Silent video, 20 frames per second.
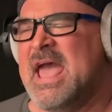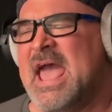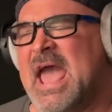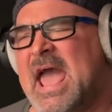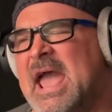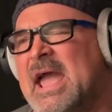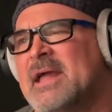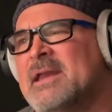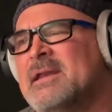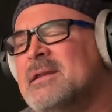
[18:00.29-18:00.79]

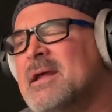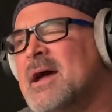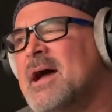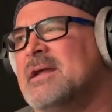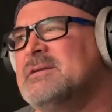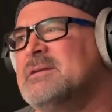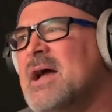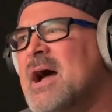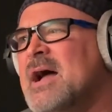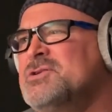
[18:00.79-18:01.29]
And
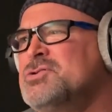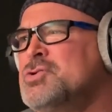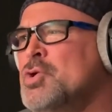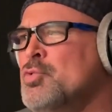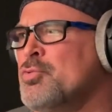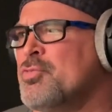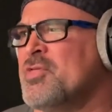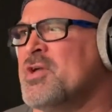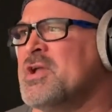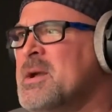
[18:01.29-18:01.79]
I
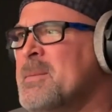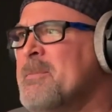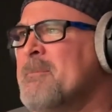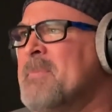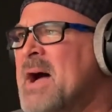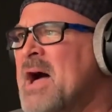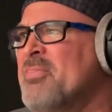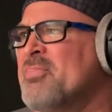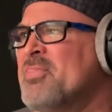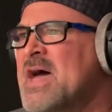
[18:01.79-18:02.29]
don't think
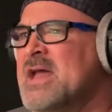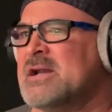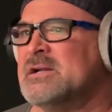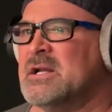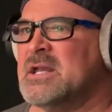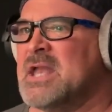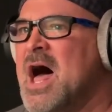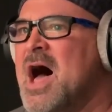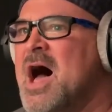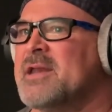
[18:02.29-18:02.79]
about that a
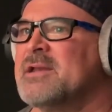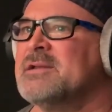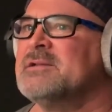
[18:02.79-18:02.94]
lot